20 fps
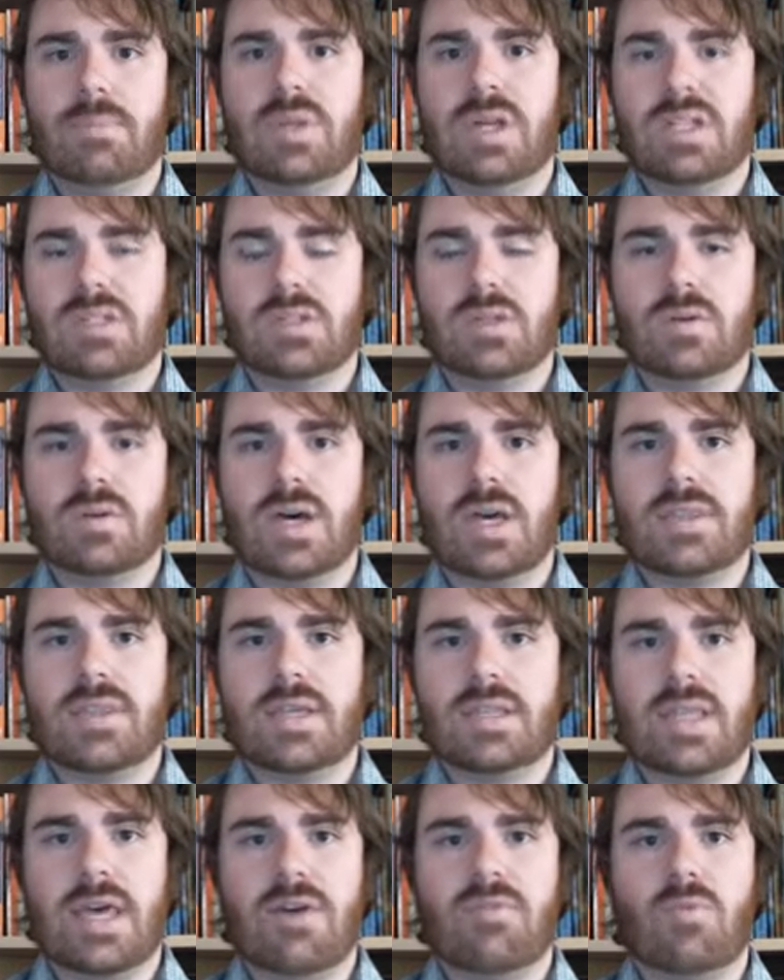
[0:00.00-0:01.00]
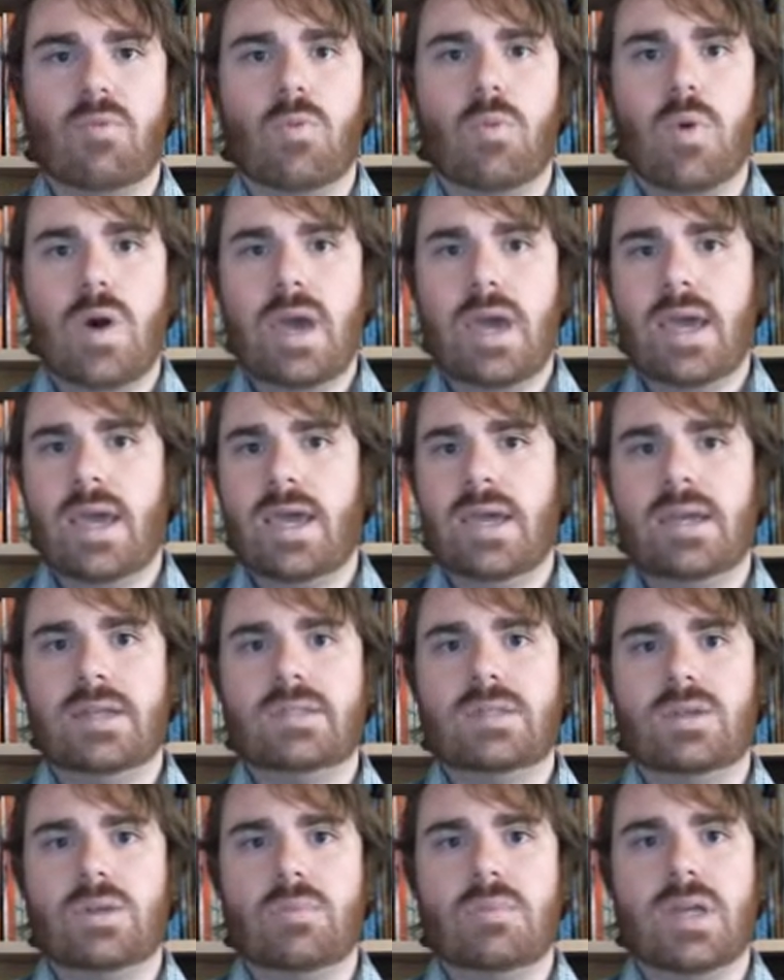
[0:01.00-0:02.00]
Tunsil. I think they have way
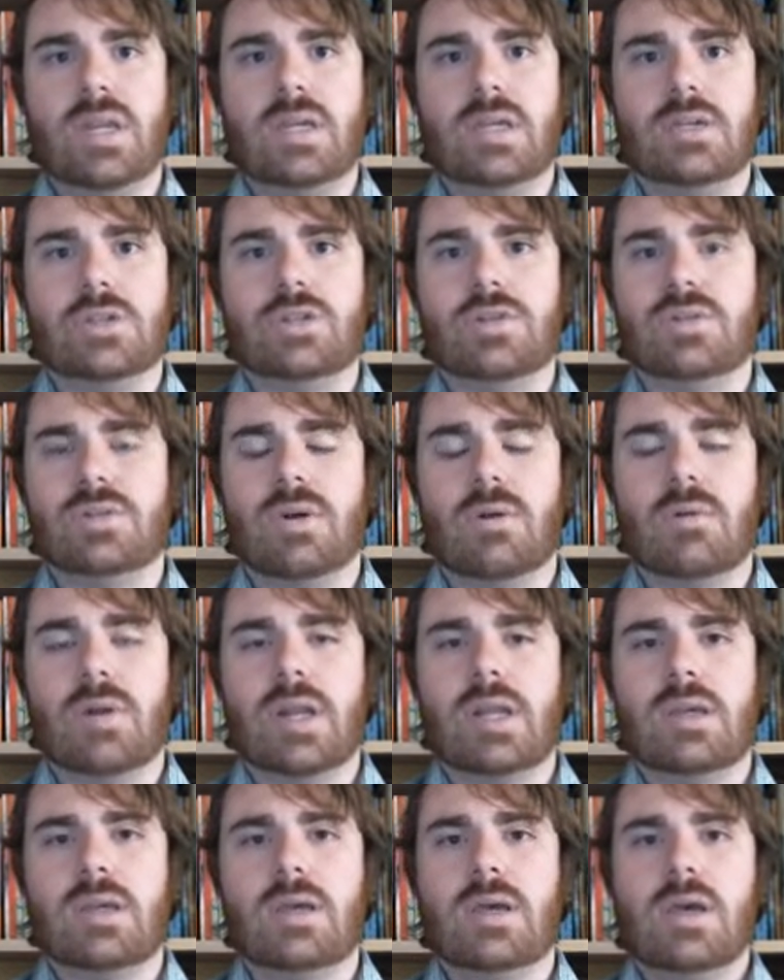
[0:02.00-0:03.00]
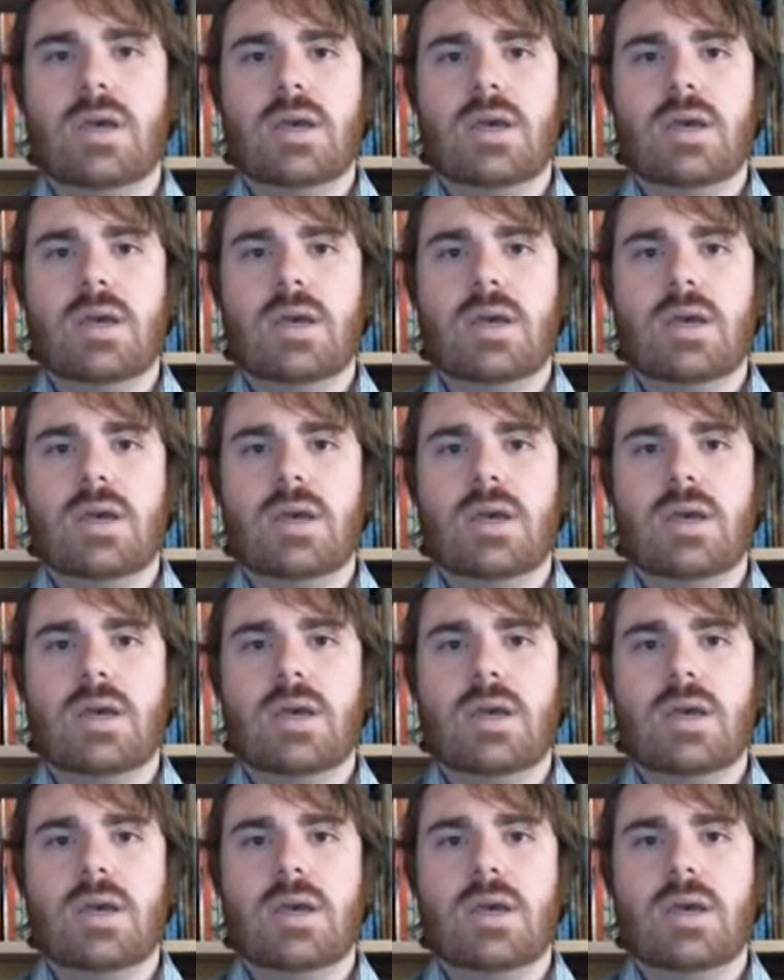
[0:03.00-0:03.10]
too many issues already.